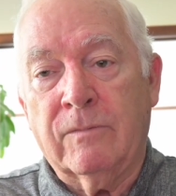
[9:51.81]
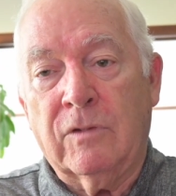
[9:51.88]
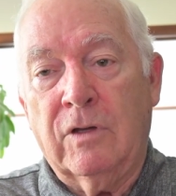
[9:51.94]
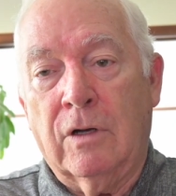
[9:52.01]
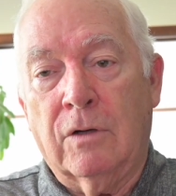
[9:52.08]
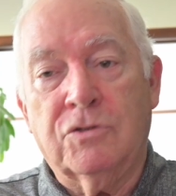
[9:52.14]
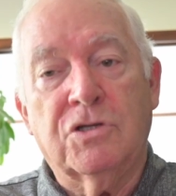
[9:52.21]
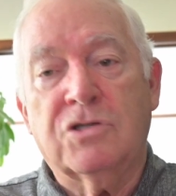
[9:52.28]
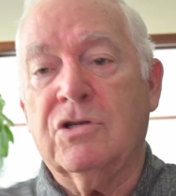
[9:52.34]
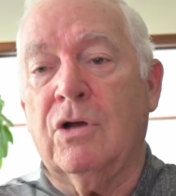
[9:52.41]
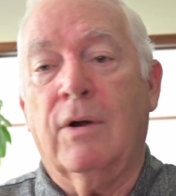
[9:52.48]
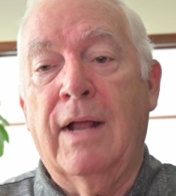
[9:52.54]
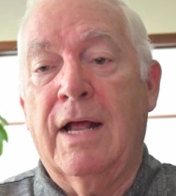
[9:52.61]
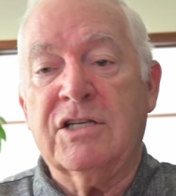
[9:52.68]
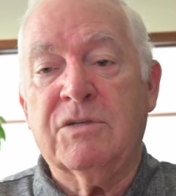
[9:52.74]
You know, just
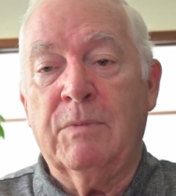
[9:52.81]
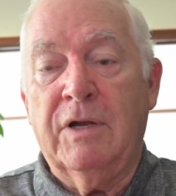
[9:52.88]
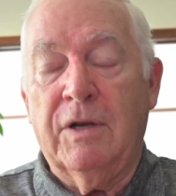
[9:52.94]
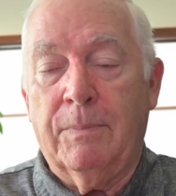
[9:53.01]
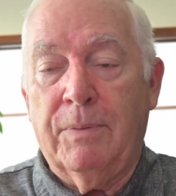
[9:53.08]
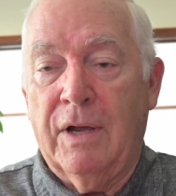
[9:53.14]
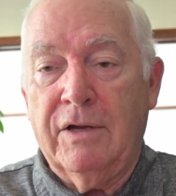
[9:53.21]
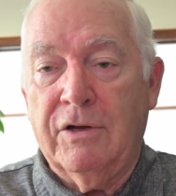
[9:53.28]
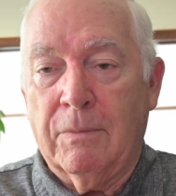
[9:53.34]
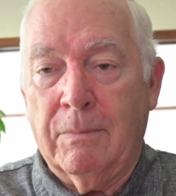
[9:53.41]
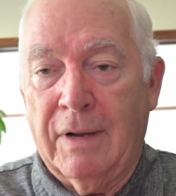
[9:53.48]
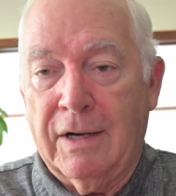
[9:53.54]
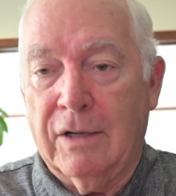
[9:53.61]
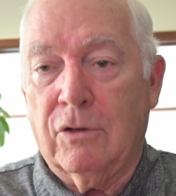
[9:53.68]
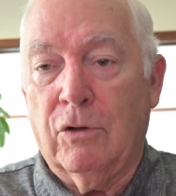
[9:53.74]
don't ask me to pay your
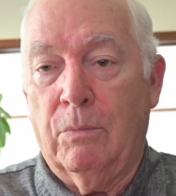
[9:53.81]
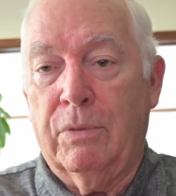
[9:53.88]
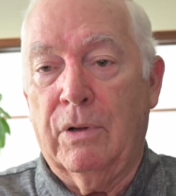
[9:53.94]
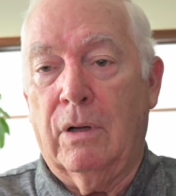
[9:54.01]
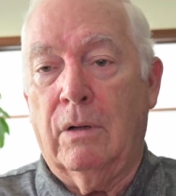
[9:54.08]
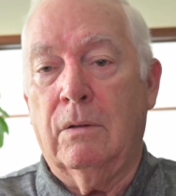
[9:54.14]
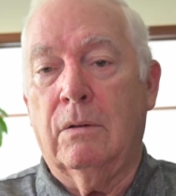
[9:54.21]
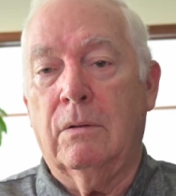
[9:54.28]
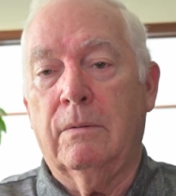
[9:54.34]
medical bill.